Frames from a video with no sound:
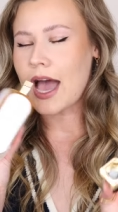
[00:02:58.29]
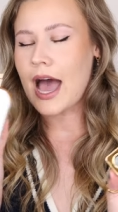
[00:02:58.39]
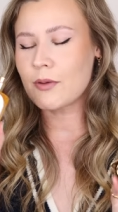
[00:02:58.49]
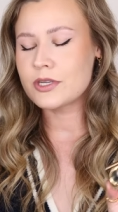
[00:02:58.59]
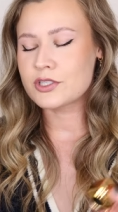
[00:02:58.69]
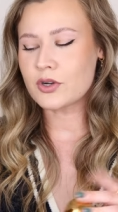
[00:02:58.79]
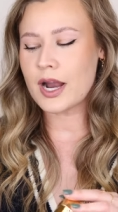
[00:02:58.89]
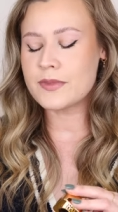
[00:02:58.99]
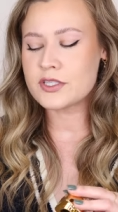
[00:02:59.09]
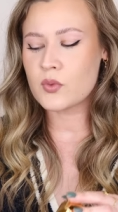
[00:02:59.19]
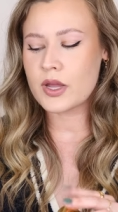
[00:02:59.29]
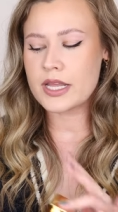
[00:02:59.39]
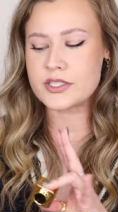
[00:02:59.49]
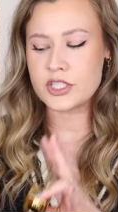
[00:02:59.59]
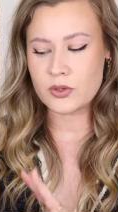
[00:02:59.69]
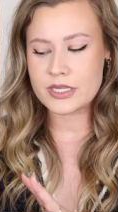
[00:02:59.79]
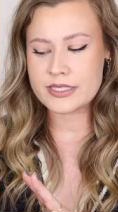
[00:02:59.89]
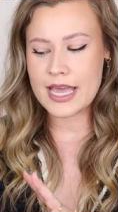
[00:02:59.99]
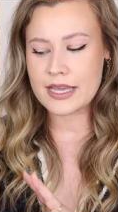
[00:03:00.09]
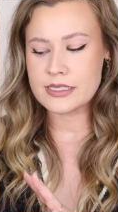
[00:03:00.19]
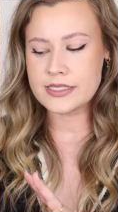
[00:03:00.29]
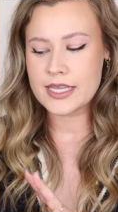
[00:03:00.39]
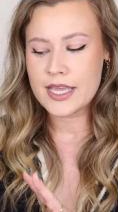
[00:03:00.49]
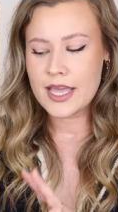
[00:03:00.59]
I would describe this one as unisex.